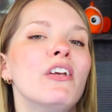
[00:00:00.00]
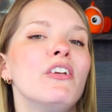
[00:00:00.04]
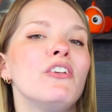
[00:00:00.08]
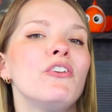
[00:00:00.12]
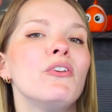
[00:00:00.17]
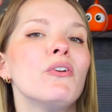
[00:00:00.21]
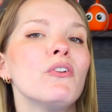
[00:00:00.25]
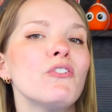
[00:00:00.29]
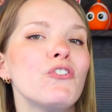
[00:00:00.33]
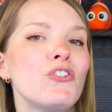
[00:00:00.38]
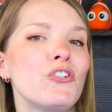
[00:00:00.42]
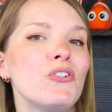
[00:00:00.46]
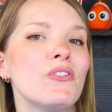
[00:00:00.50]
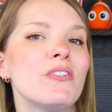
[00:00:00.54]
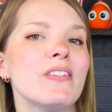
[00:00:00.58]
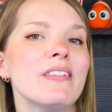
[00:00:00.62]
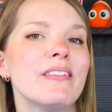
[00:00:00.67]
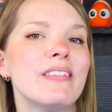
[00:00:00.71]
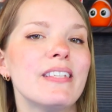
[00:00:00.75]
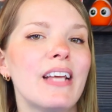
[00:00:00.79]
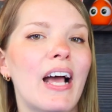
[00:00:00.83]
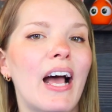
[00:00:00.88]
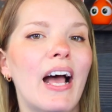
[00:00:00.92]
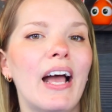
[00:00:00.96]
You'll choose a
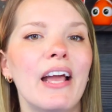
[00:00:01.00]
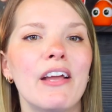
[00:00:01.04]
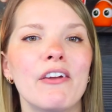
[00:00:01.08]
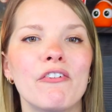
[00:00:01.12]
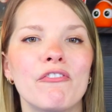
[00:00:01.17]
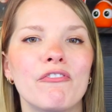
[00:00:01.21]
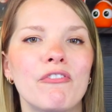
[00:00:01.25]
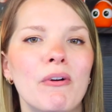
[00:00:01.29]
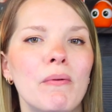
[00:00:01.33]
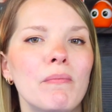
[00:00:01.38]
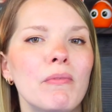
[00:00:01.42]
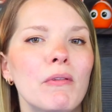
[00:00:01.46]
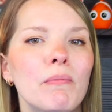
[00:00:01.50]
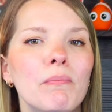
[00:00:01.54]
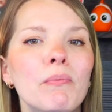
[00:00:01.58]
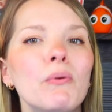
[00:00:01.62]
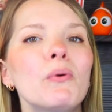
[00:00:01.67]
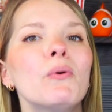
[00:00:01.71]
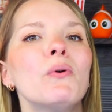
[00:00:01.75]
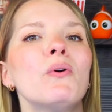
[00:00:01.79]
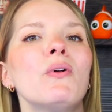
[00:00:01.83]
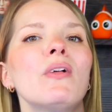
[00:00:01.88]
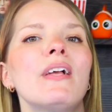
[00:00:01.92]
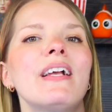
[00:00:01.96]
die from the
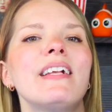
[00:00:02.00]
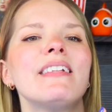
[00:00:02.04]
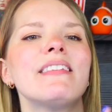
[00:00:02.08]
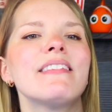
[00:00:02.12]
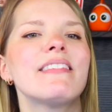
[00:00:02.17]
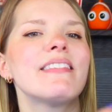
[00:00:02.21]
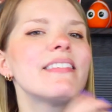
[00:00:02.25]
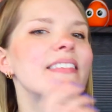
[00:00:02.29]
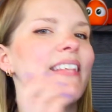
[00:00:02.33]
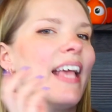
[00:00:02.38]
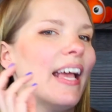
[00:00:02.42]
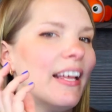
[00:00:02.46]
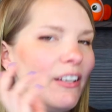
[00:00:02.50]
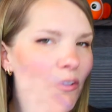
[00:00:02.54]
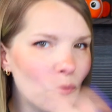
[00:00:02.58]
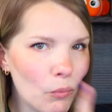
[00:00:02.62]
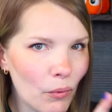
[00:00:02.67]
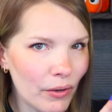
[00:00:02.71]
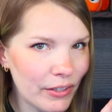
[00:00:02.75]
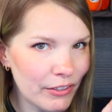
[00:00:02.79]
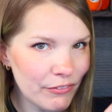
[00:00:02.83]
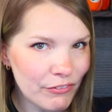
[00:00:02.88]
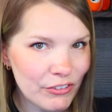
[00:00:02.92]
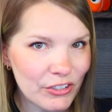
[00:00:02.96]
pool and send
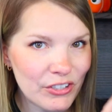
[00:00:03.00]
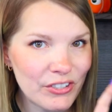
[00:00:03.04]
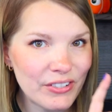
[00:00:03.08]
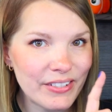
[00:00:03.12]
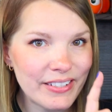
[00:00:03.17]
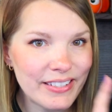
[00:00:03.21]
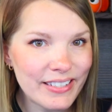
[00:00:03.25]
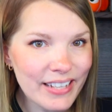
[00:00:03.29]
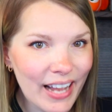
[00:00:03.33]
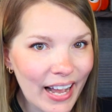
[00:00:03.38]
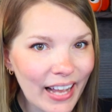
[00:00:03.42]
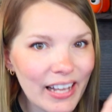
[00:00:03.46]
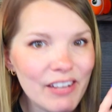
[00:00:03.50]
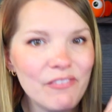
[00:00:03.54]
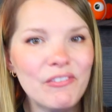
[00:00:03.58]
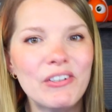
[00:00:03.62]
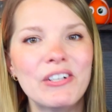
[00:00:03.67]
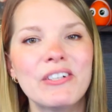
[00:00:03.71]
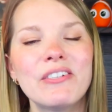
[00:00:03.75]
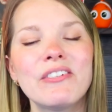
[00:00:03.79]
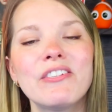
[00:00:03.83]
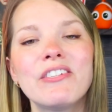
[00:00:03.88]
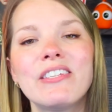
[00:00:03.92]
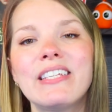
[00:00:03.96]
one of your
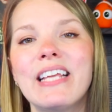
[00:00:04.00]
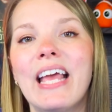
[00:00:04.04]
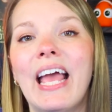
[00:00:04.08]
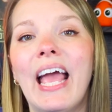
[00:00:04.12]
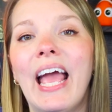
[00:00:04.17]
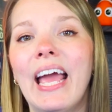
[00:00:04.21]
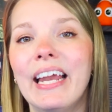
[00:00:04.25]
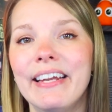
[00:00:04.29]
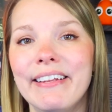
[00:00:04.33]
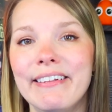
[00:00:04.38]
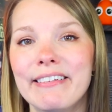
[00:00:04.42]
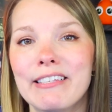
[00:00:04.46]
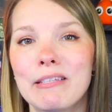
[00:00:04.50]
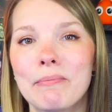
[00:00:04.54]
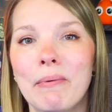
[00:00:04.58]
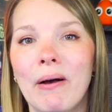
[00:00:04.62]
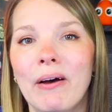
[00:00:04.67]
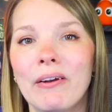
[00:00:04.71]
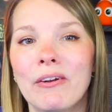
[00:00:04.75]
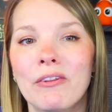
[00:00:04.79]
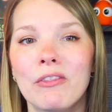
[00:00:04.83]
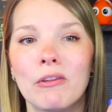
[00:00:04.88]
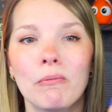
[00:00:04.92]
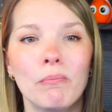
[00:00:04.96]
divers to any
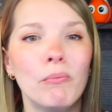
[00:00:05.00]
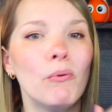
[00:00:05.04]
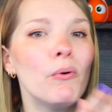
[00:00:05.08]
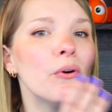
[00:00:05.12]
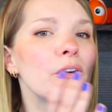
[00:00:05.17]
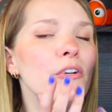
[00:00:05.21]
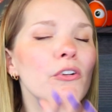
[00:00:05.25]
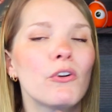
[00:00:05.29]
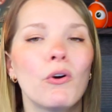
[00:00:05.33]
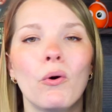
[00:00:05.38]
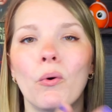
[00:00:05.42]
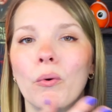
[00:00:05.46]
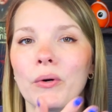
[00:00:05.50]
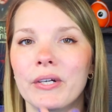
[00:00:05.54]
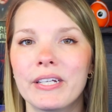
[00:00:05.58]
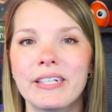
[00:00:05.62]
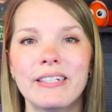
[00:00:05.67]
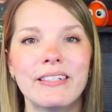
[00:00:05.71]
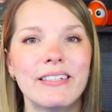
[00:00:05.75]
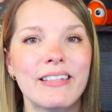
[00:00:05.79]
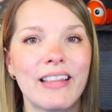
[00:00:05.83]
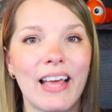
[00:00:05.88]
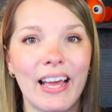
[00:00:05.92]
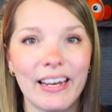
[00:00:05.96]
spot on the board
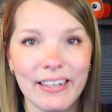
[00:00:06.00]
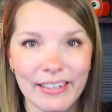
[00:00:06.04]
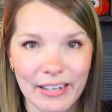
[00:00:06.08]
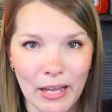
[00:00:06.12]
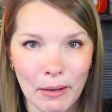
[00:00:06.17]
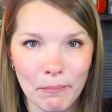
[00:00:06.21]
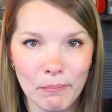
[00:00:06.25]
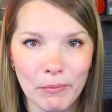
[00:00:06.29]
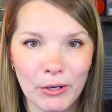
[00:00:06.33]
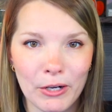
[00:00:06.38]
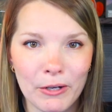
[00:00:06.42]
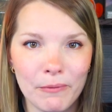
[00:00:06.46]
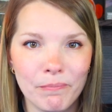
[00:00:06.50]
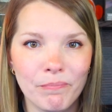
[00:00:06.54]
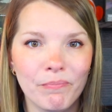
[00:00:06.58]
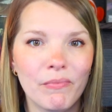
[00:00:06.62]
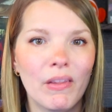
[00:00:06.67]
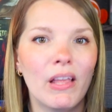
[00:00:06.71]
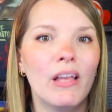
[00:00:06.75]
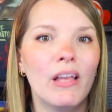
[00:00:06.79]
according to that number.